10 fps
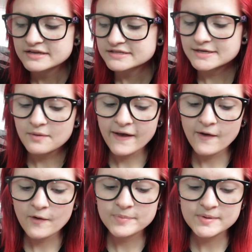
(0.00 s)
So I
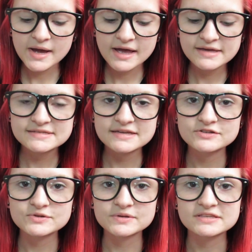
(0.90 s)
hope you guys
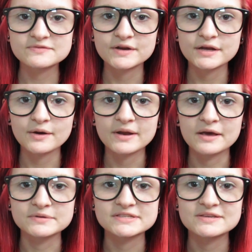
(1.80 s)
enjoyed this video, and
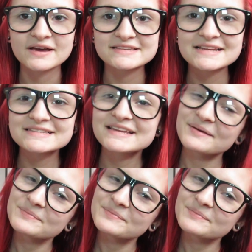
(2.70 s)
I will see you guys next time.